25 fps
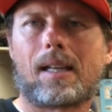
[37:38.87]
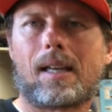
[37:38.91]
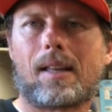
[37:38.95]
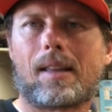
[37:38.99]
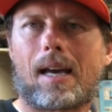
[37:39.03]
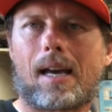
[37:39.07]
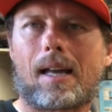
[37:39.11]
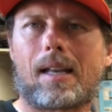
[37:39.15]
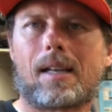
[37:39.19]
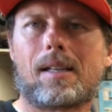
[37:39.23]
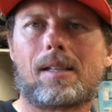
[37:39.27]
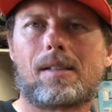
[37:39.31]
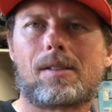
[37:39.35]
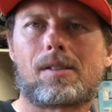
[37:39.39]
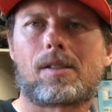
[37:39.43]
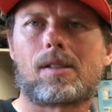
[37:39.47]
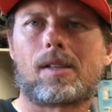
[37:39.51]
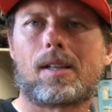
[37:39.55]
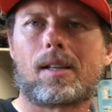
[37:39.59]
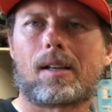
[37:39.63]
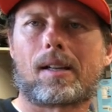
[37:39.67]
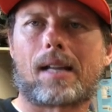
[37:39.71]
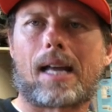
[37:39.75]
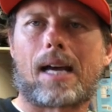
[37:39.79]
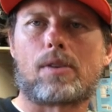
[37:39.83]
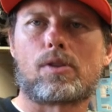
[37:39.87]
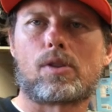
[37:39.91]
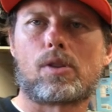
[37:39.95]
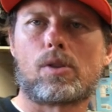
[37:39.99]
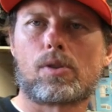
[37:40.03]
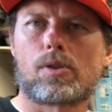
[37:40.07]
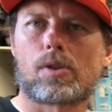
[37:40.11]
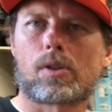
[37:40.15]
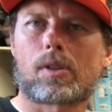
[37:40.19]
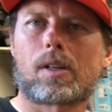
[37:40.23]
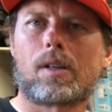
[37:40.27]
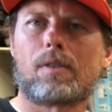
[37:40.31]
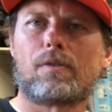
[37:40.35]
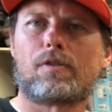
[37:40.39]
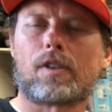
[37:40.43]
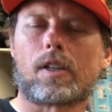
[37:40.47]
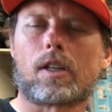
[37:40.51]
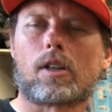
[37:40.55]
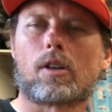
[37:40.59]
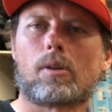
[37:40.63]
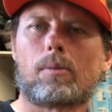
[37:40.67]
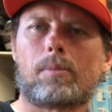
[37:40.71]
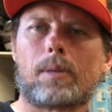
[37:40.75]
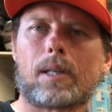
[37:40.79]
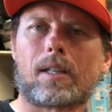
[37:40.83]
and that is it allows user
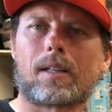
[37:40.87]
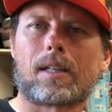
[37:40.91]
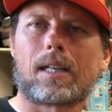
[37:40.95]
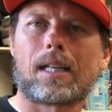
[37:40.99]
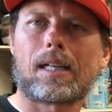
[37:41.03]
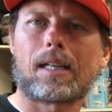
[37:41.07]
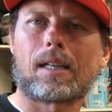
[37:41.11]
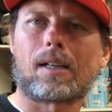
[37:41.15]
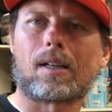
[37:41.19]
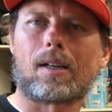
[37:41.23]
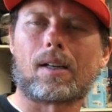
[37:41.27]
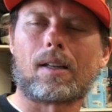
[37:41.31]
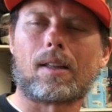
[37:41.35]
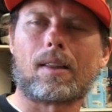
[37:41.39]
configurability